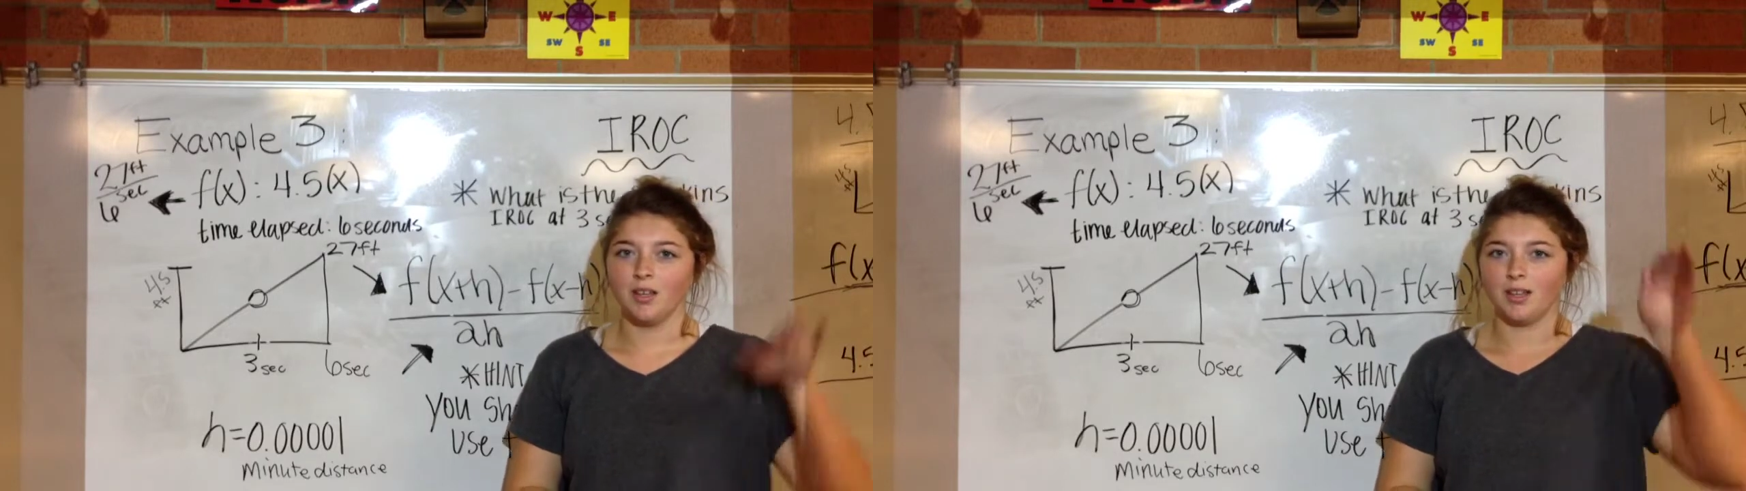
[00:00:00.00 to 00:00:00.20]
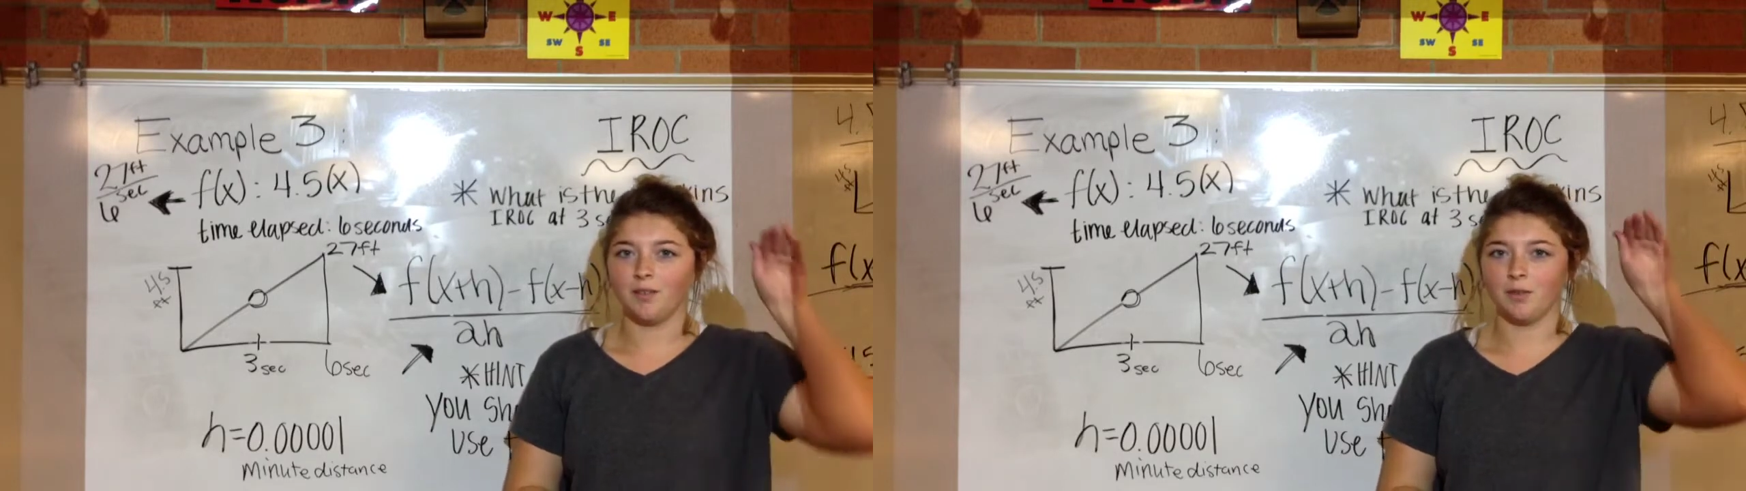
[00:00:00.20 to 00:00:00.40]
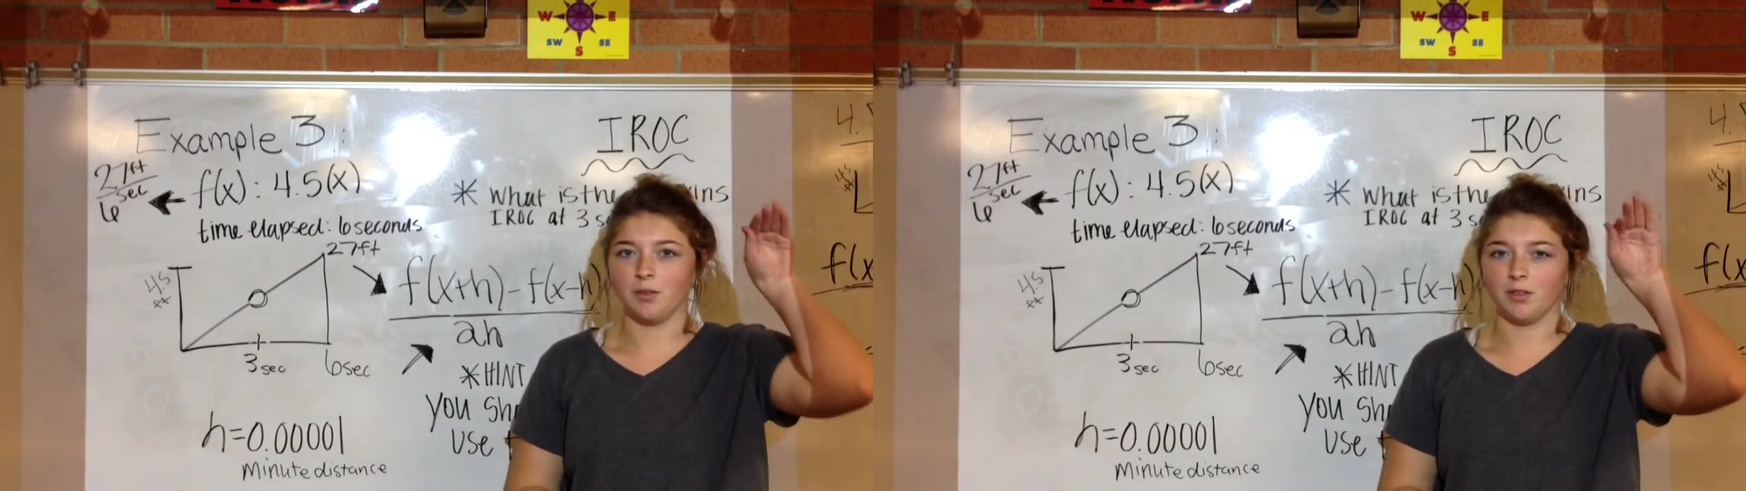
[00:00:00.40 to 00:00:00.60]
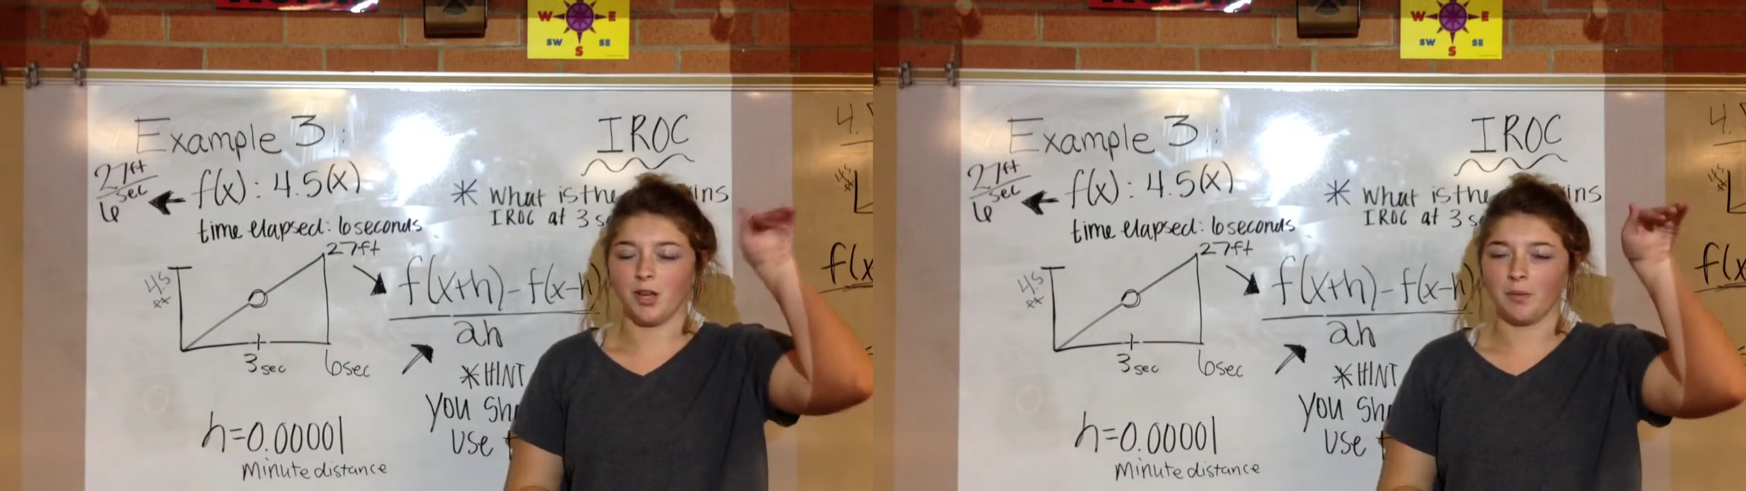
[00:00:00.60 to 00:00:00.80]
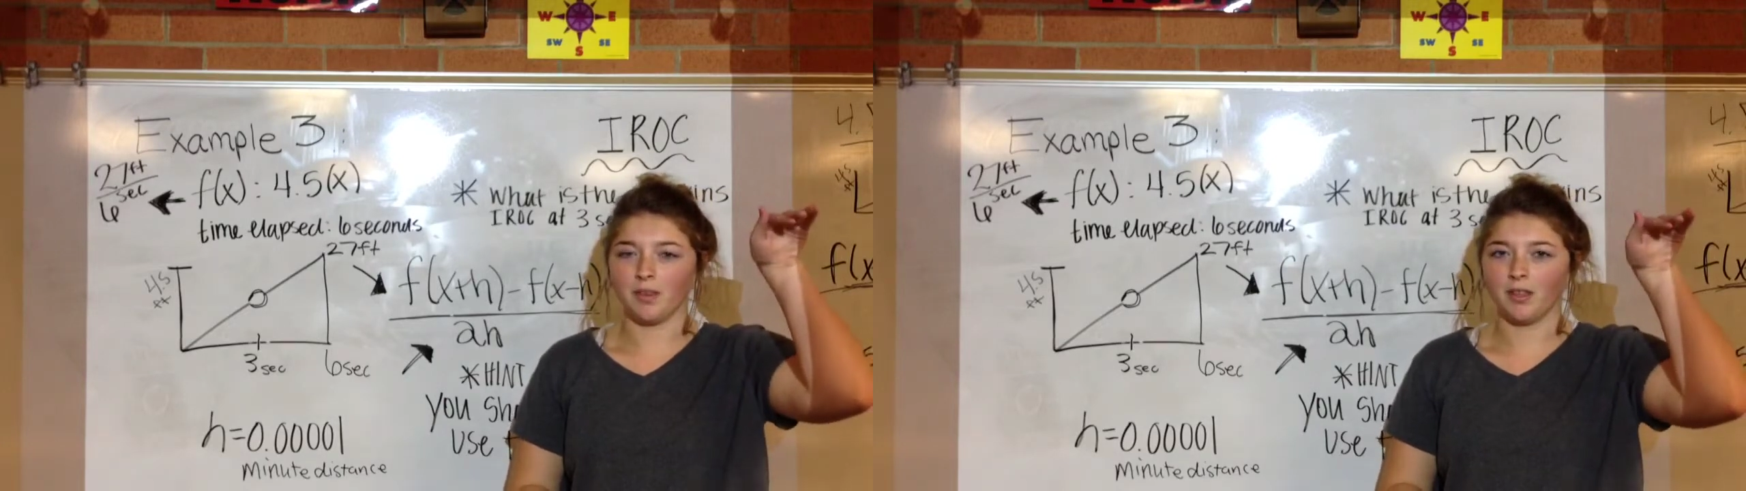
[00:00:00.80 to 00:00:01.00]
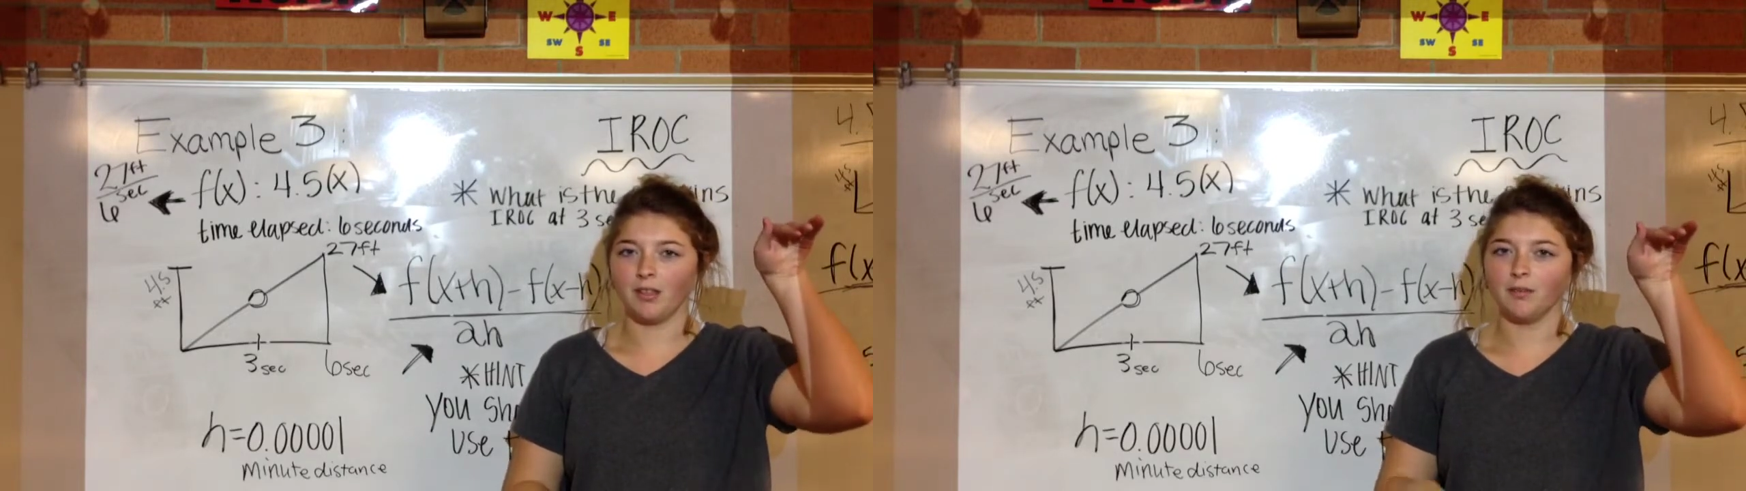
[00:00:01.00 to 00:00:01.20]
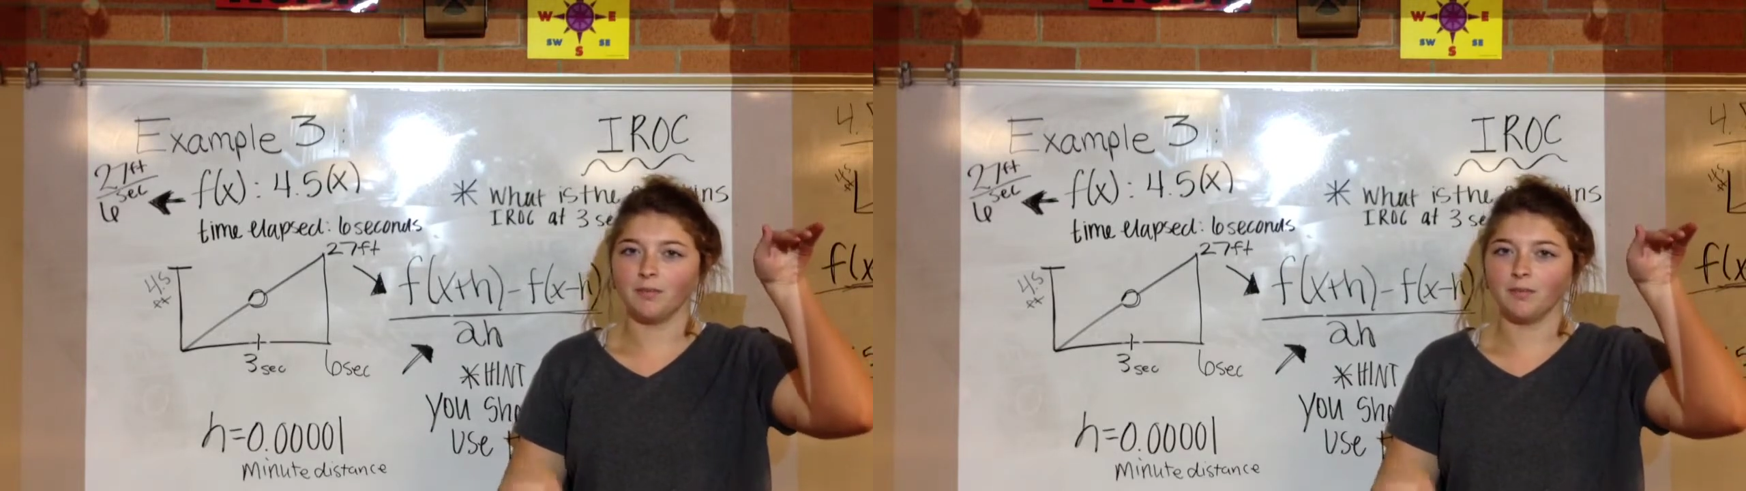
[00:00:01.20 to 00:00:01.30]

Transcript: get from the top of the